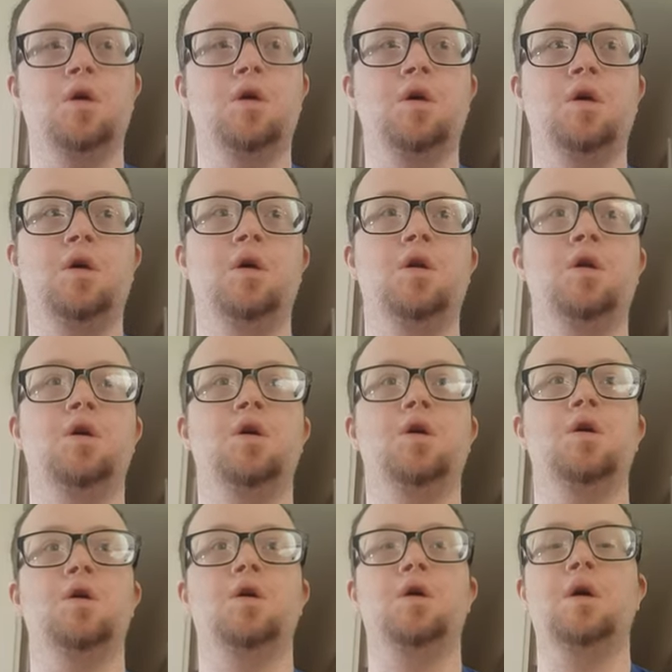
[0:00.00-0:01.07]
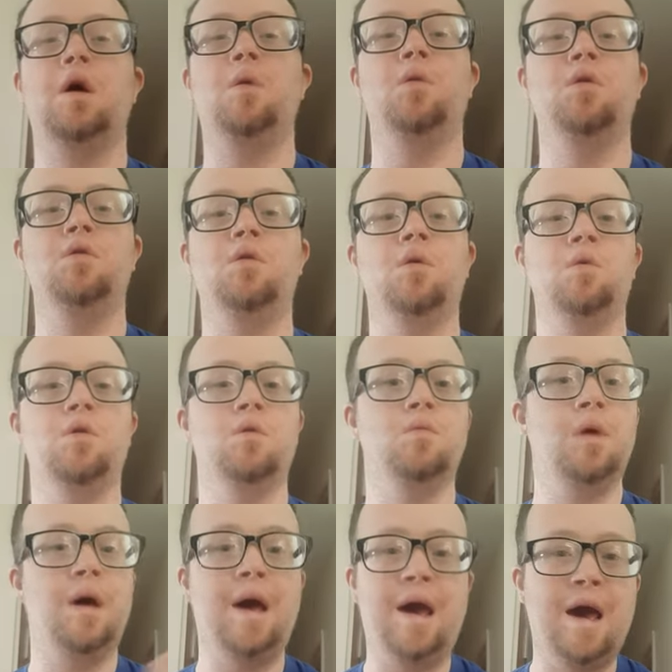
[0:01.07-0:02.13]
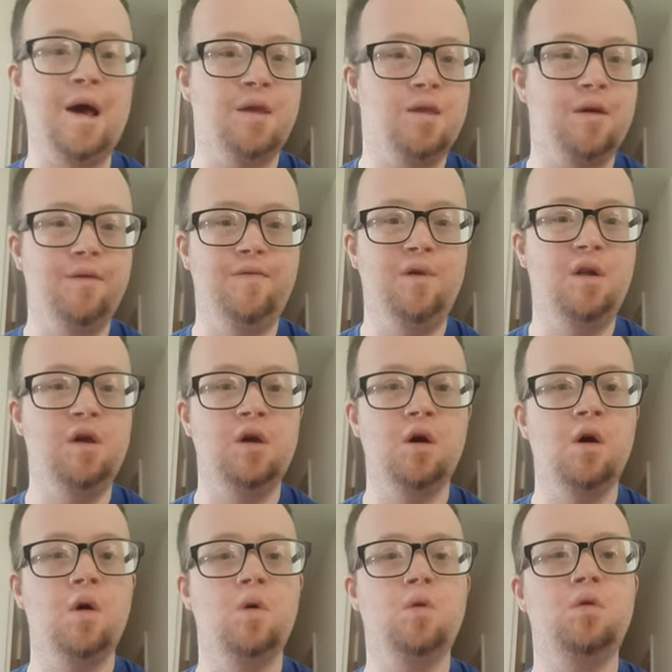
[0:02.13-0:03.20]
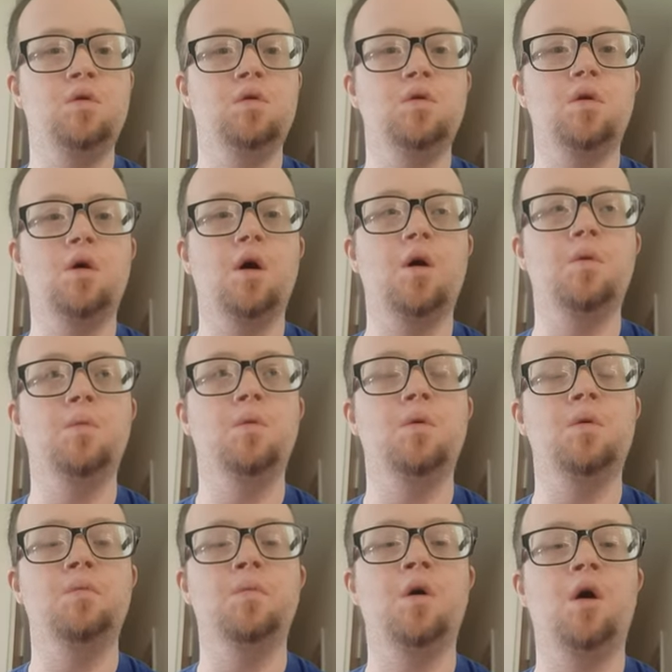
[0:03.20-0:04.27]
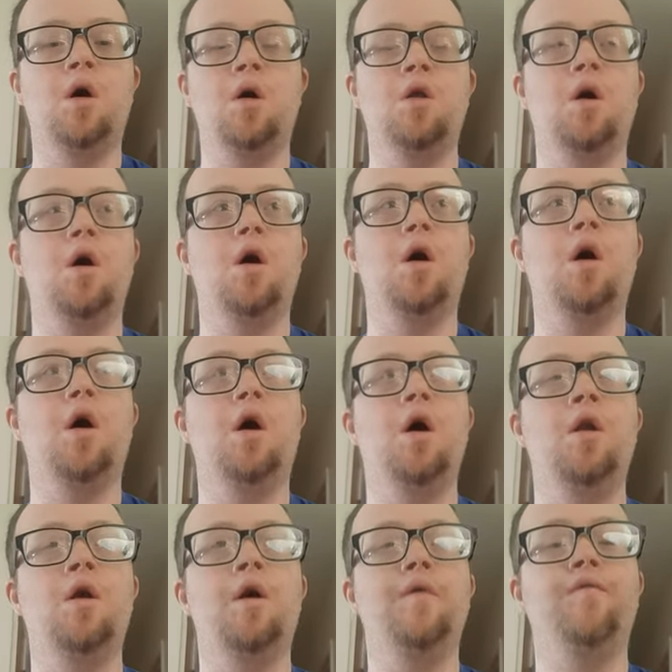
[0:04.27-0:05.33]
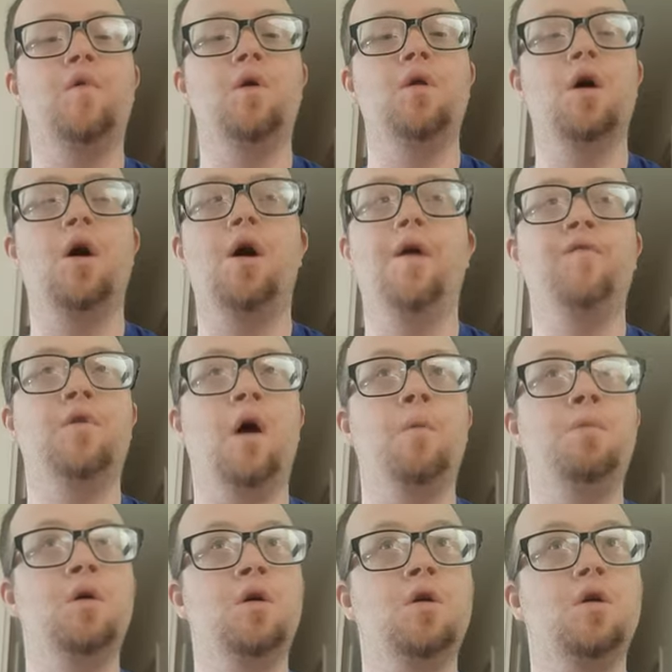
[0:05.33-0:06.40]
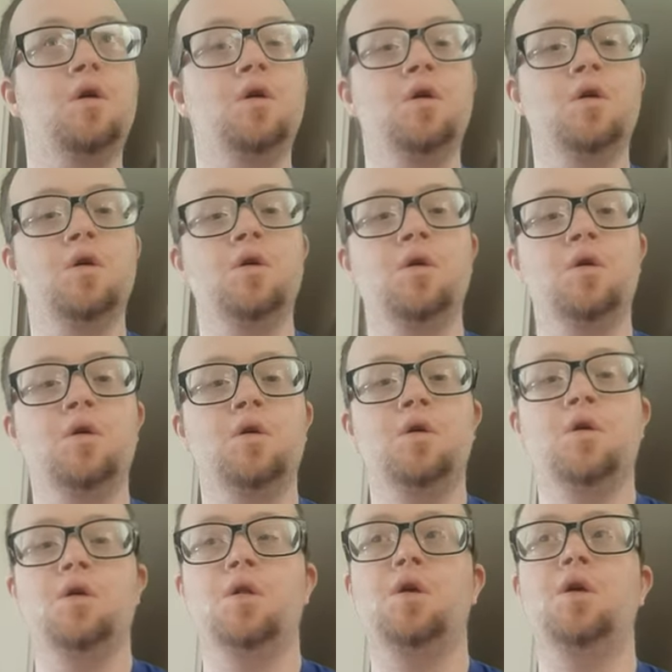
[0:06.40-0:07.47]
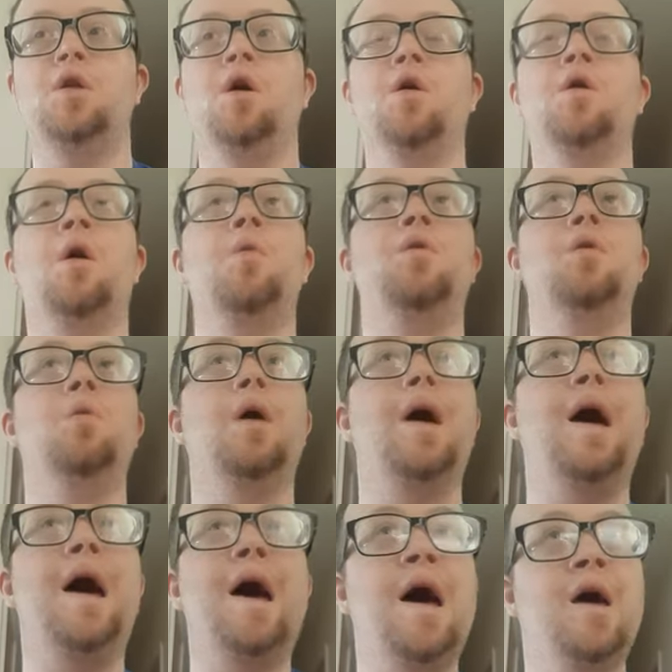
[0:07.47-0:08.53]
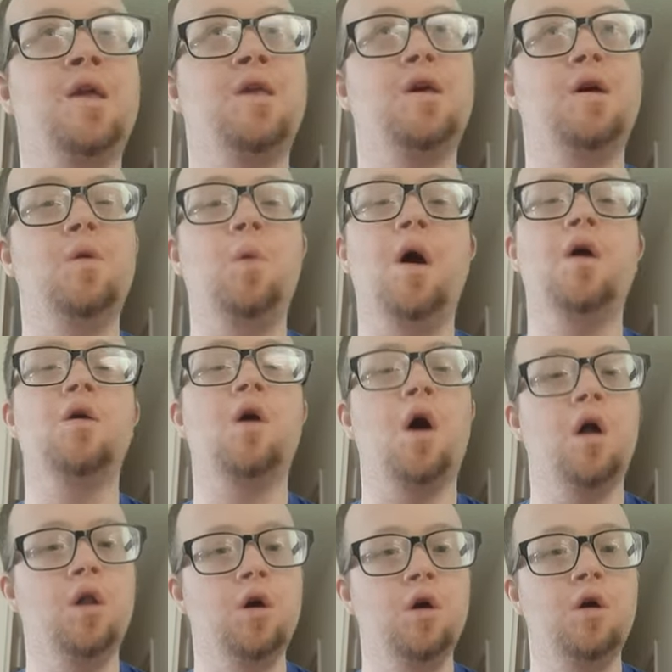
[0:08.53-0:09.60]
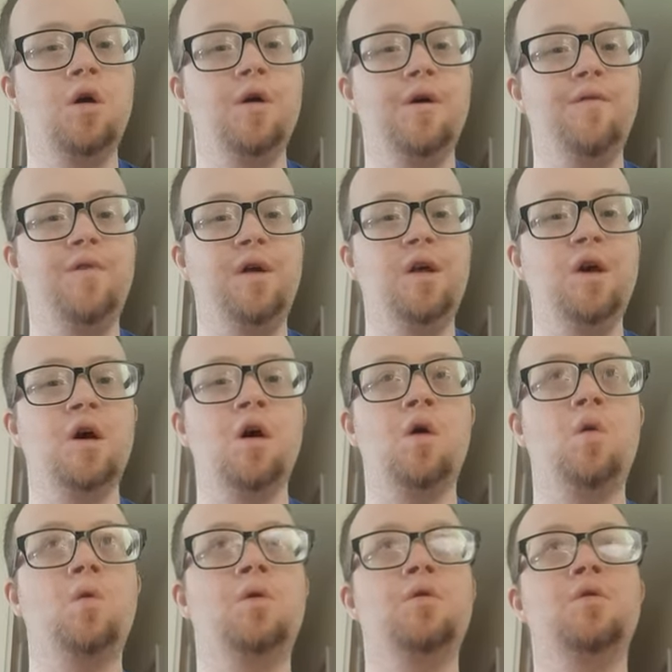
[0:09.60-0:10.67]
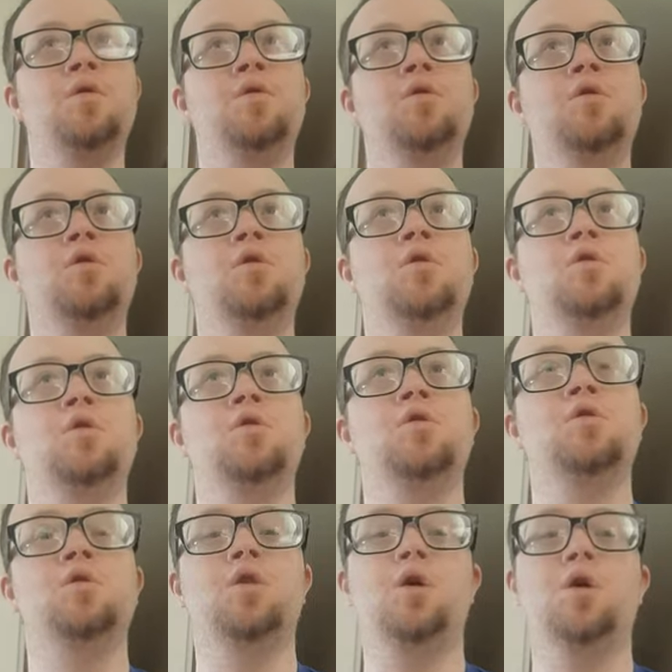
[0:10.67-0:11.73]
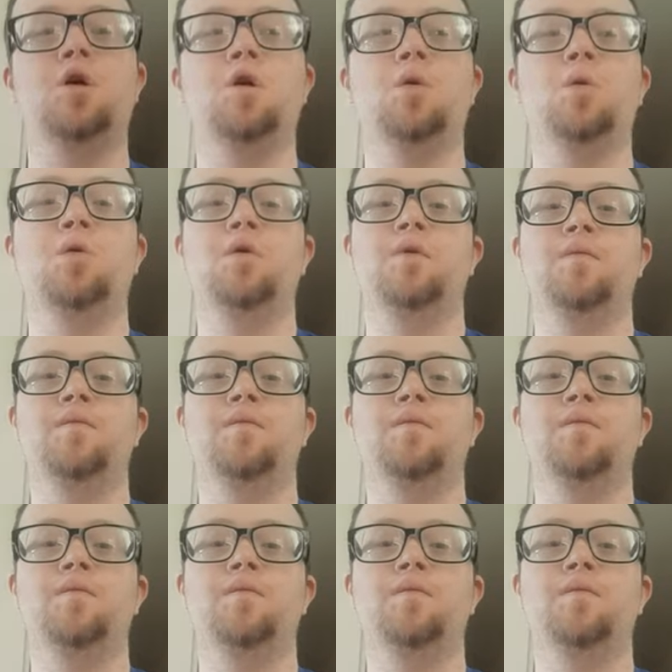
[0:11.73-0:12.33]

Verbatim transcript: and I will do some act videos on on for the off topic and I am going do act about color video. So